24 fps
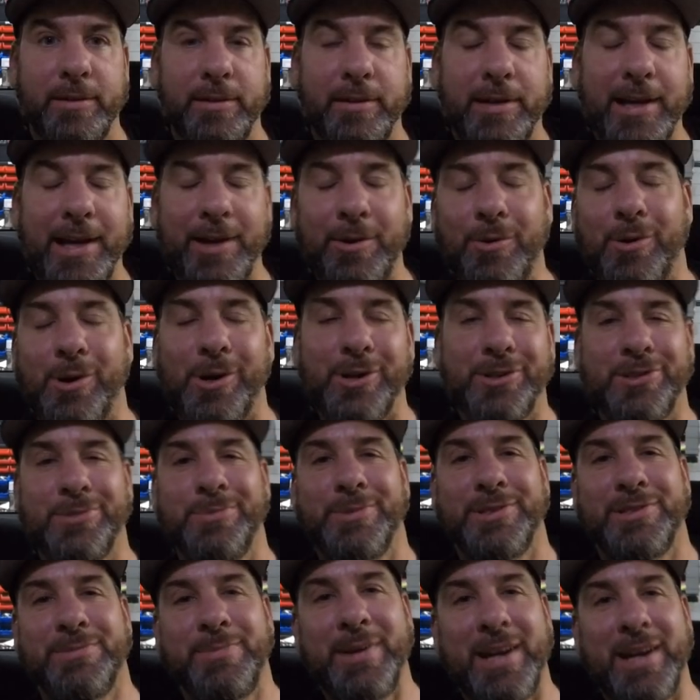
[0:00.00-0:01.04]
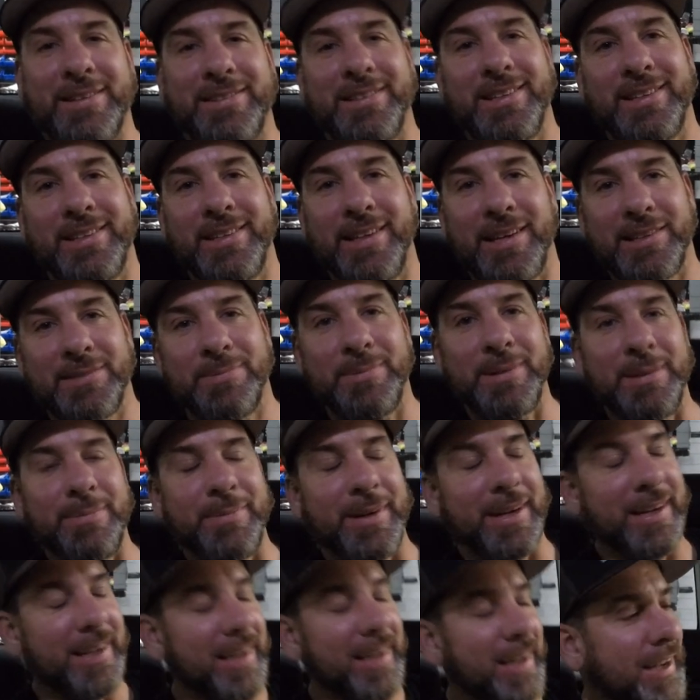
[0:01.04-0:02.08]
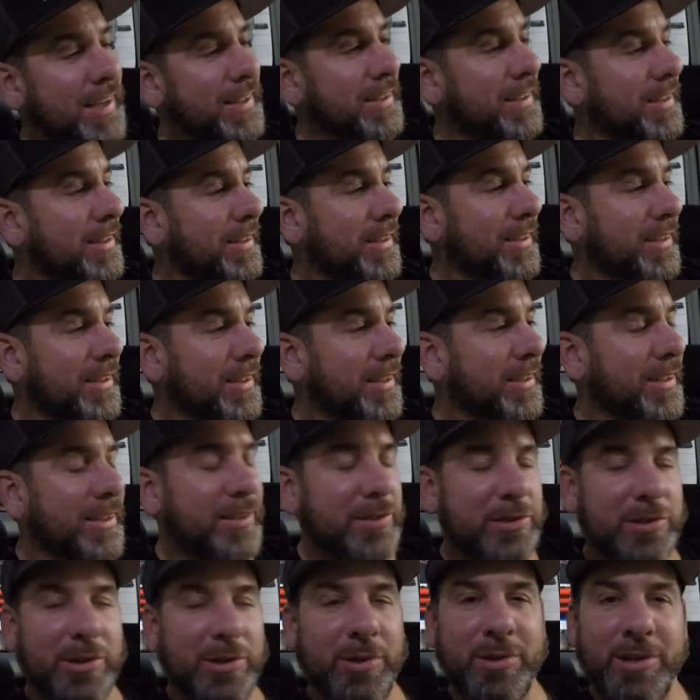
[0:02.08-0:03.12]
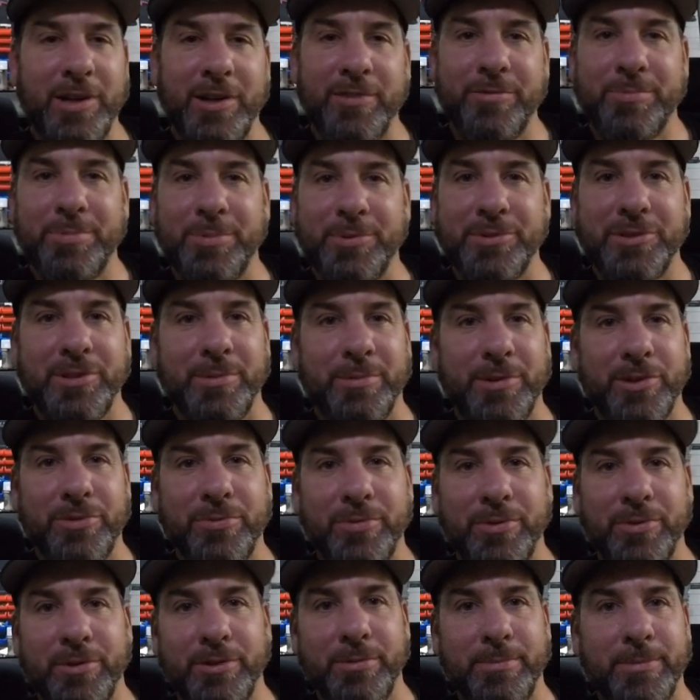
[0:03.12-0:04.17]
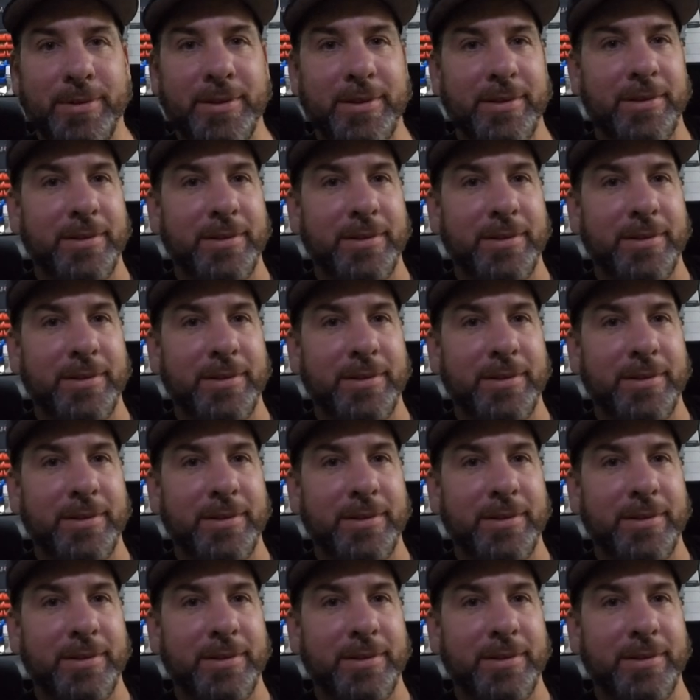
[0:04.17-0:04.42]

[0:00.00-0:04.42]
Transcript: How awesome is the backseat of the XB, my God. So comfortable, so much room.